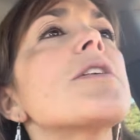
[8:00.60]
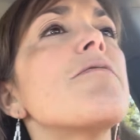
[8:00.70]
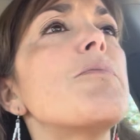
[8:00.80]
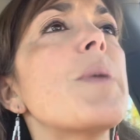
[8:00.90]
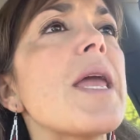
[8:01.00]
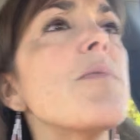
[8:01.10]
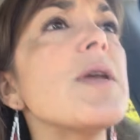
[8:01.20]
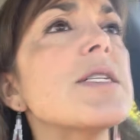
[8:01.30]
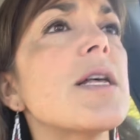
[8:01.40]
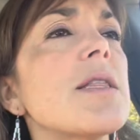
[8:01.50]
of
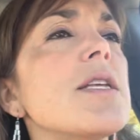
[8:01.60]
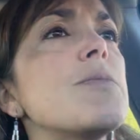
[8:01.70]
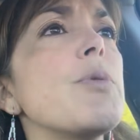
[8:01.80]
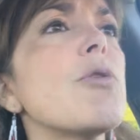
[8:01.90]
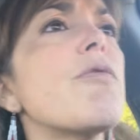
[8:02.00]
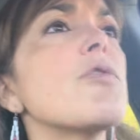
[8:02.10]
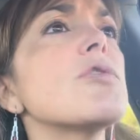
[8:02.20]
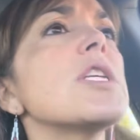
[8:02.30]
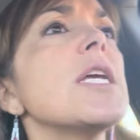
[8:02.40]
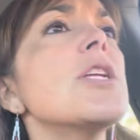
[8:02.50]
babies and these beautiful
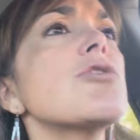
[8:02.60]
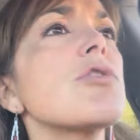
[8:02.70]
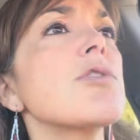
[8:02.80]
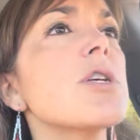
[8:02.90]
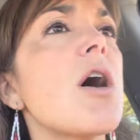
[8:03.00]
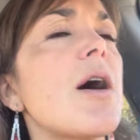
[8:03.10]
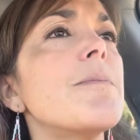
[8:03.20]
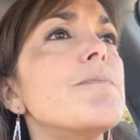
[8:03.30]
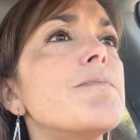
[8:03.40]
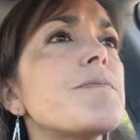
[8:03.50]
teachers, God.
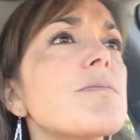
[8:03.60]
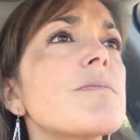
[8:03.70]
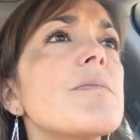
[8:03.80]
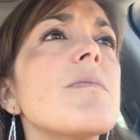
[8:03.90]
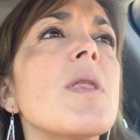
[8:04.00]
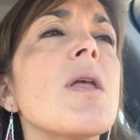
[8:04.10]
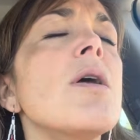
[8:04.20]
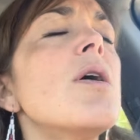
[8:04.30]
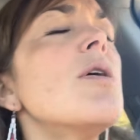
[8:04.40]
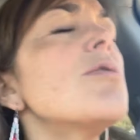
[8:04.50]

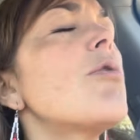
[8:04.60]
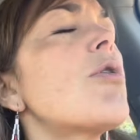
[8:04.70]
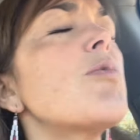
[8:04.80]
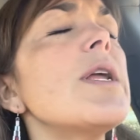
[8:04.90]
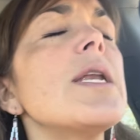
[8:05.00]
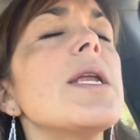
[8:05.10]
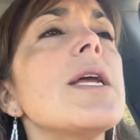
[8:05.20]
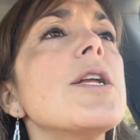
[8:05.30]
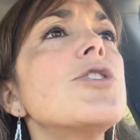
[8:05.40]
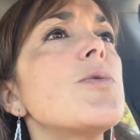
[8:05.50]
Lord, we
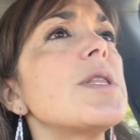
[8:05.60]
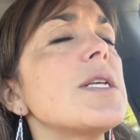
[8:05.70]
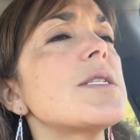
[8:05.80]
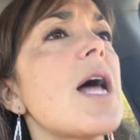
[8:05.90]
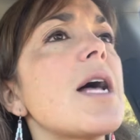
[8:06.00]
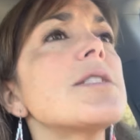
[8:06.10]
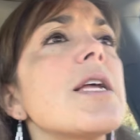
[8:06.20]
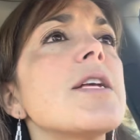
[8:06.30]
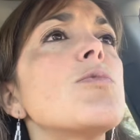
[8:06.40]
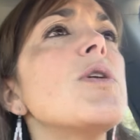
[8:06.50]
need you in these last
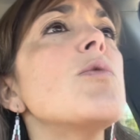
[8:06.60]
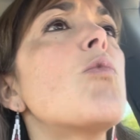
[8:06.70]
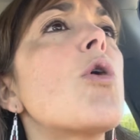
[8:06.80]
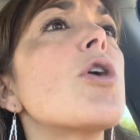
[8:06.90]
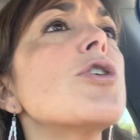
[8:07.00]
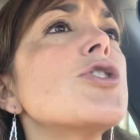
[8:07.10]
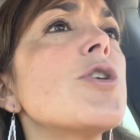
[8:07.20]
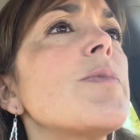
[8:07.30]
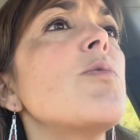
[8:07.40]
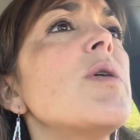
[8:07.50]
days. We
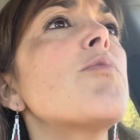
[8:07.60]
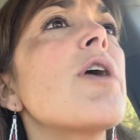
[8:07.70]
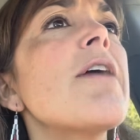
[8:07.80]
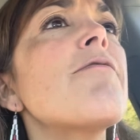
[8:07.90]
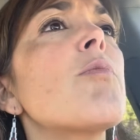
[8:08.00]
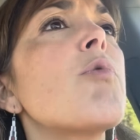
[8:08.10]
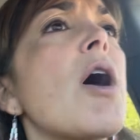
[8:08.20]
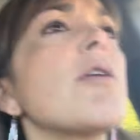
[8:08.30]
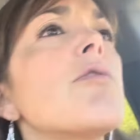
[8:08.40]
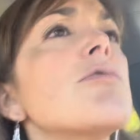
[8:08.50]
worship you. We pray for
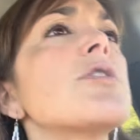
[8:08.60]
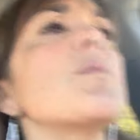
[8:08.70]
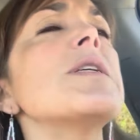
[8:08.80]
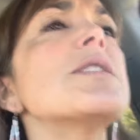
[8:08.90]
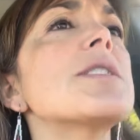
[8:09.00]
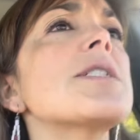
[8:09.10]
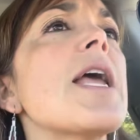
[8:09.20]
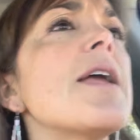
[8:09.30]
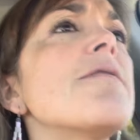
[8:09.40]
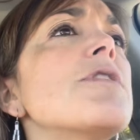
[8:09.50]
prodigals to be
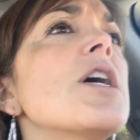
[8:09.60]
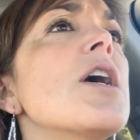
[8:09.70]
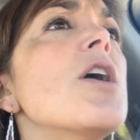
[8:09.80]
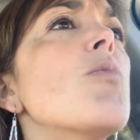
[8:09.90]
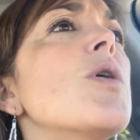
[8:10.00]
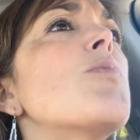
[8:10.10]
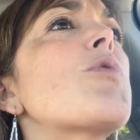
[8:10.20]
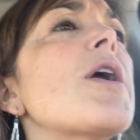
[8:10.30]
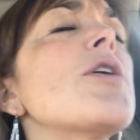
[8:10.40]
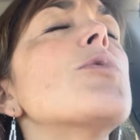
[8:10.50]
saved. We
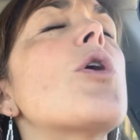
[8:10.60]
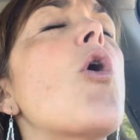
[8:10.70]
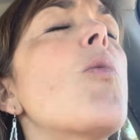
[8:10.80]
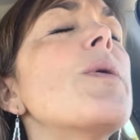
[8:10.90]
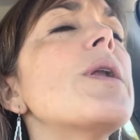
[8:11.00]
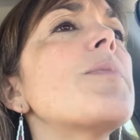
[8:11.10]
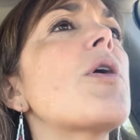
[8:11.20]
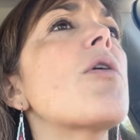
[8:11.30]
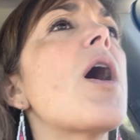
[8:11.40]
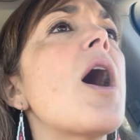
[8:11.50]
pray you would open up
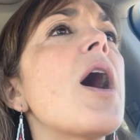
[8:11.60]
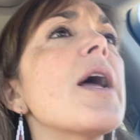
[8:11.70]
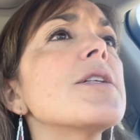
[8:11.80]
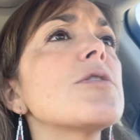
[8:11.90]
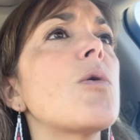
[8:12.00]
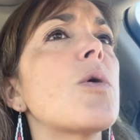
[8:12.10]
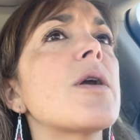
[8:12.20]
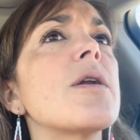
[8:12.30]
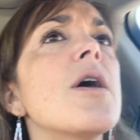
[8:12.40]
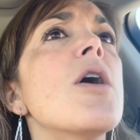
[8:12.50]
their eyes,
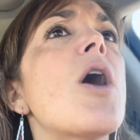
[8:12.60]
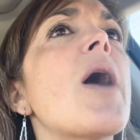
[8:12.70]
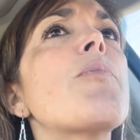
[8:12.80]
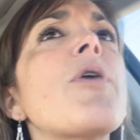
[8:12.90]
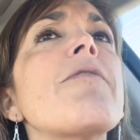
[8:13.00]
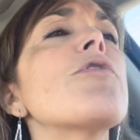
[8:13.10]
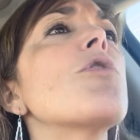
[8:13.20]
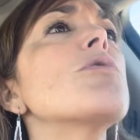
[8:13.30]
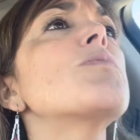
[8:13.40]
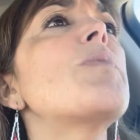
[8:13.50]
Lord. I pray for
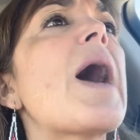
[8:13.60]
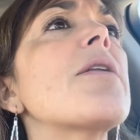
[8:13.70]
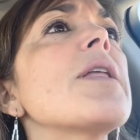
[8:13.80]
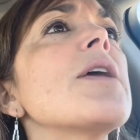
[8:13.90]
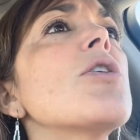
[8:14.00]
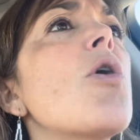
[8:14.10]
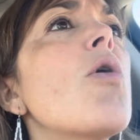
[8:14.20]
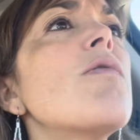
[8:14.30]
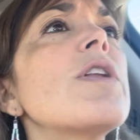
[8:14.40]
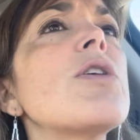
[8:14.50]
those battling
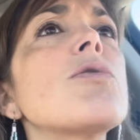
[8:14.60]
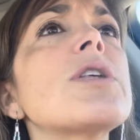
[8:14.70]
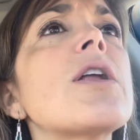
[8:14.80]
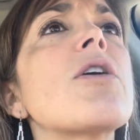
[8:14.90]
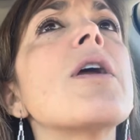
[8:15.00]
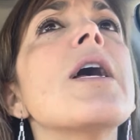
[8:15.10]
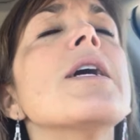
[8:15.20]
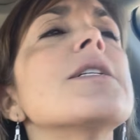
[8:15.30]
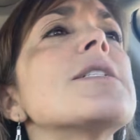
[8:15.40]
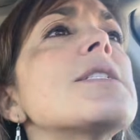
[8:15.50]
COVID, those that are
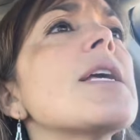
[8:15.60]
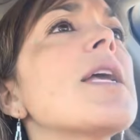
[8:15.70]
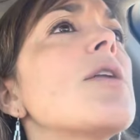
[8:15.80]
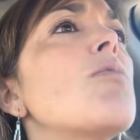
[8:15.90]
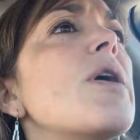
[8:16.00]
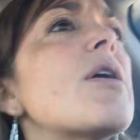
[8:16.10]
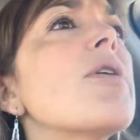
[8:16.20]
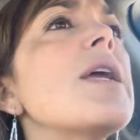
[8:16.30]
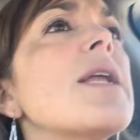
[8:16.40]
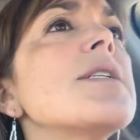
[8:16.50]
sick and
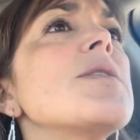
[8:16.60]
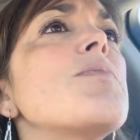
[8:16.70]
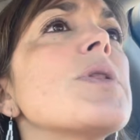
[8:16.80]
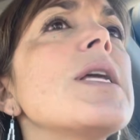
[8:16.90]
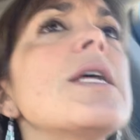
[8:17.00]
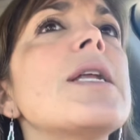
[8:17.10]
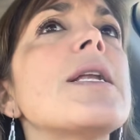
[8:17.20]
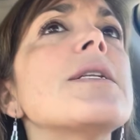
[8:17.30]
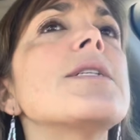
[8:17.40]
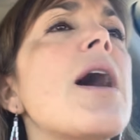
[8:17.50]
weary and depleted
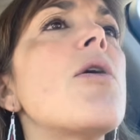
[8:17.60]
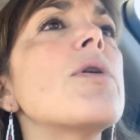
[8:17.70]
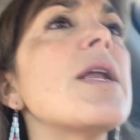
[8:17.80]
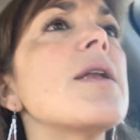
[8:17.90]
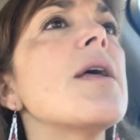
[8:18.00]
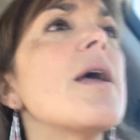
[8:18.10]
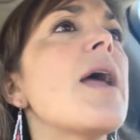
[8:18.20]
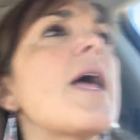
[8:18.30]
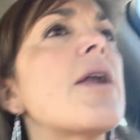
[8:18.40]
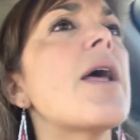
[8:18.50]
and down and,
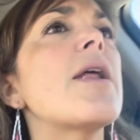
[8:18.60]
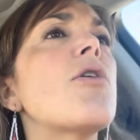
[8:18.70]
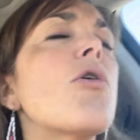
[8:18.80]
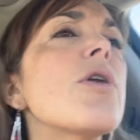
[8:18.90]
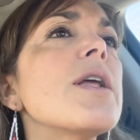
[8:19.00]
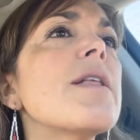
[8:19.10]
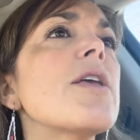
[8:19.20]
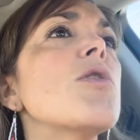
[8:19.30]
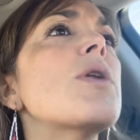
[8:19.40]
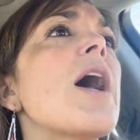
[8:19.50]
and, and hurting, that
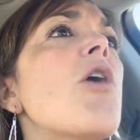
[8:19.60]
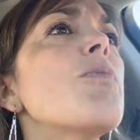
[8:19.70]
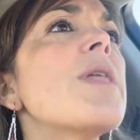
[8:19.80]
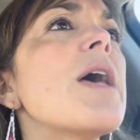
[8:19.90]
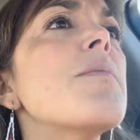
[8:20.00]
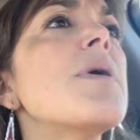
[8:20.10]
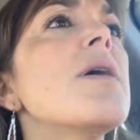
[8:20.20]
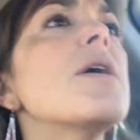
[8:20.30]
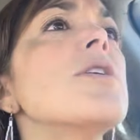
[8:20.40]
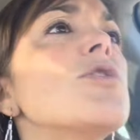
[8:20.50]
you would help them
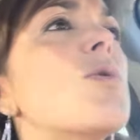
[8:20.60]
to